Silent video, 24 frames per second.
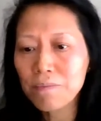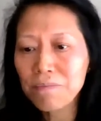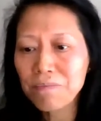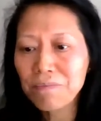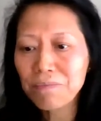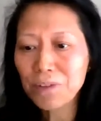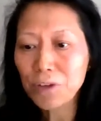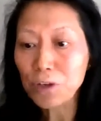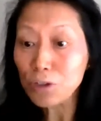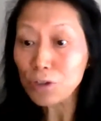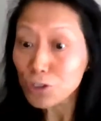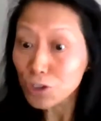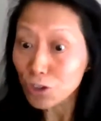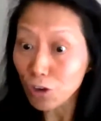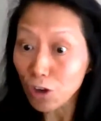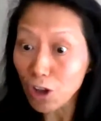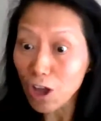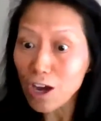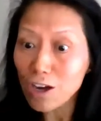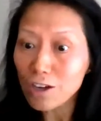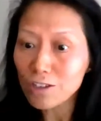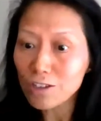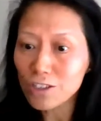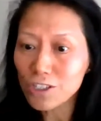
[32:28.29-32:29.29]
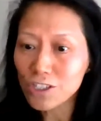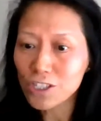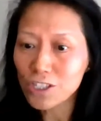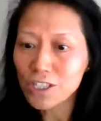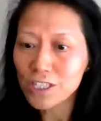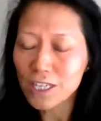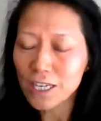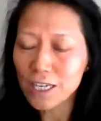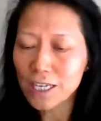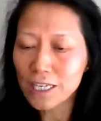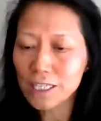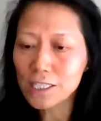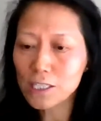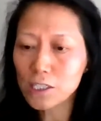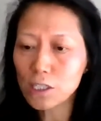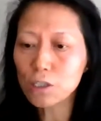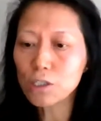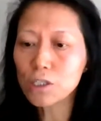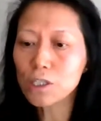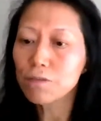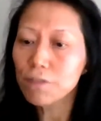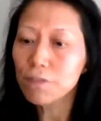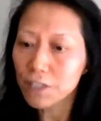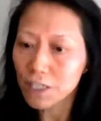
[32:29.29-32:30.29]
going to launch a
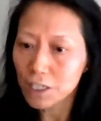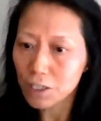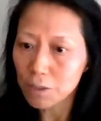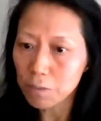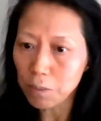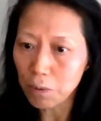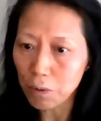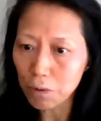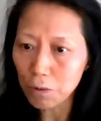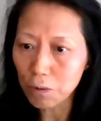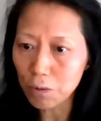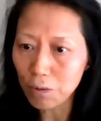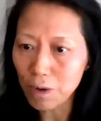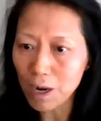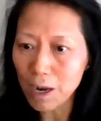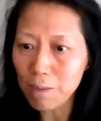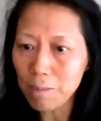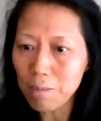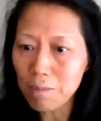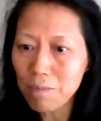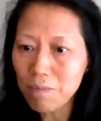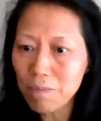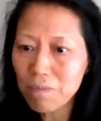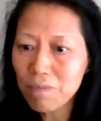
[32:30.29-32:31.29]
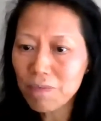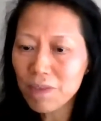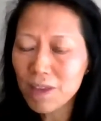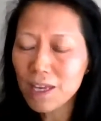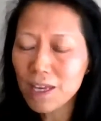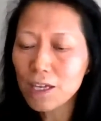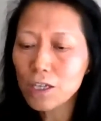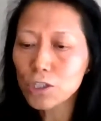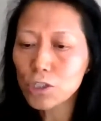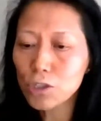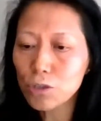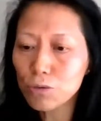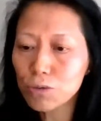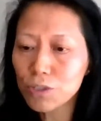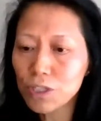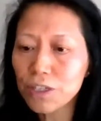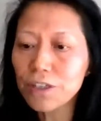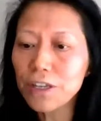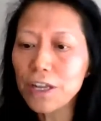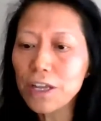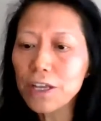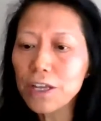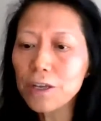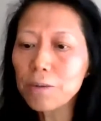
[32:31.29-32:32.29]
certificate program to
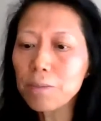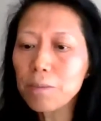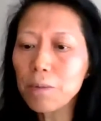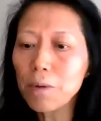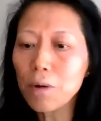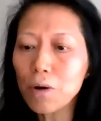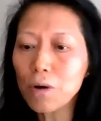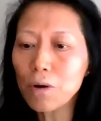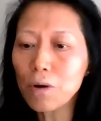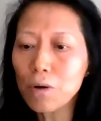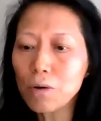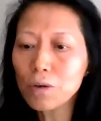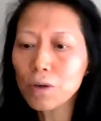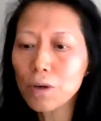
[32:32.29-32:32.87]
enable